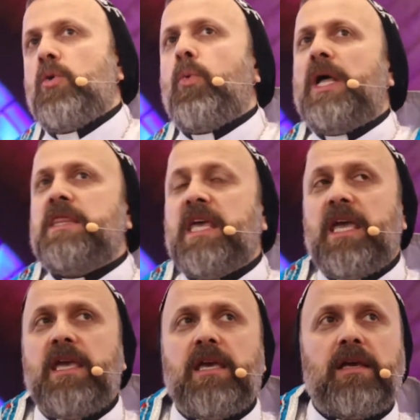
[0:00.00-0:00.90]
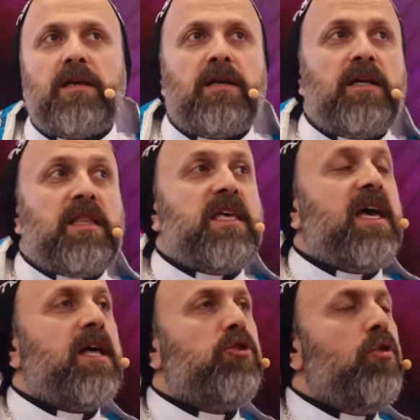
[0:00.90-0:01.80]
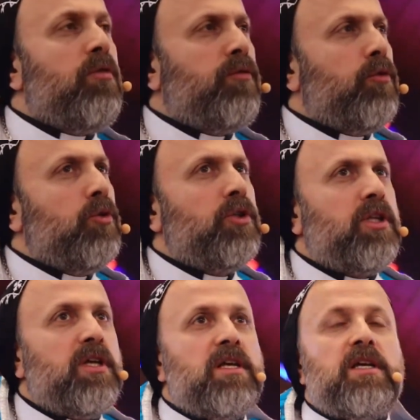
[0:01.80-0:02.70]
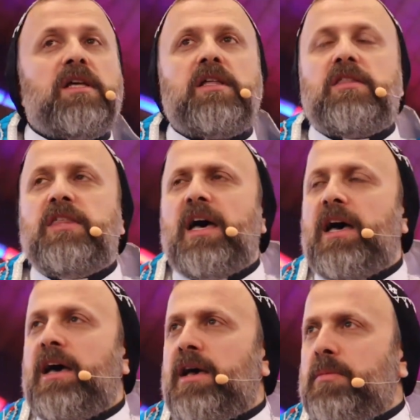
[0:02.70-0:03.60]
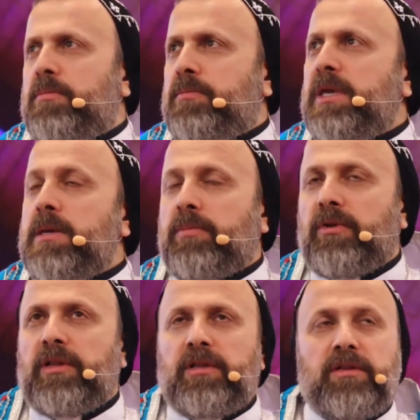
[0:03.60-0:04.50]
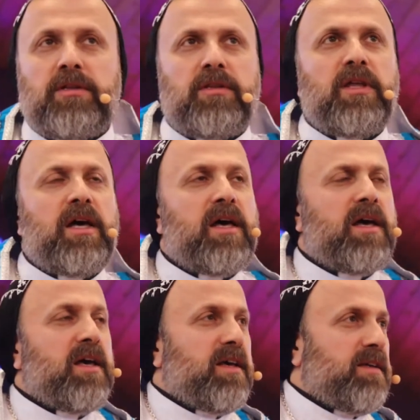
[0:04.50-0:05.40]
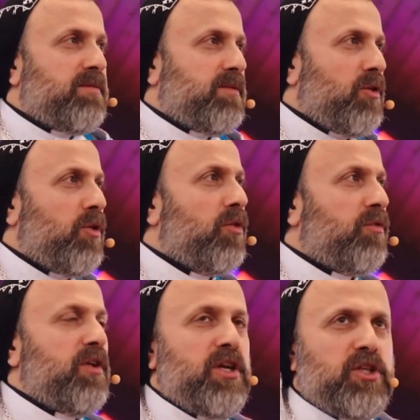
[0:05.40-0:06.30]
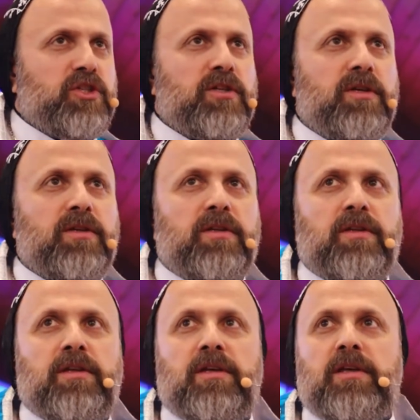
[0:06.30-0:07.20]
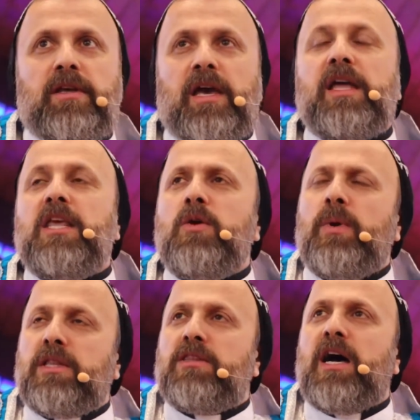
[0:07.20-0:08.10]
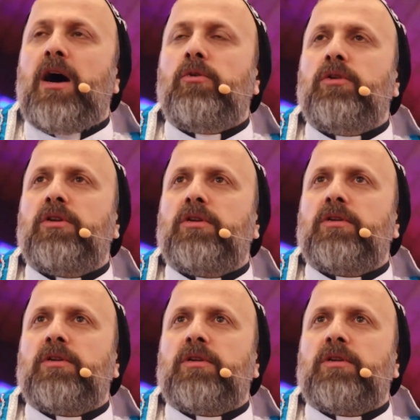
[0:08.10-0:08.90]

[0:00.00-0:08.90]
One day, they had no food. The people, the orphanage. And he went down,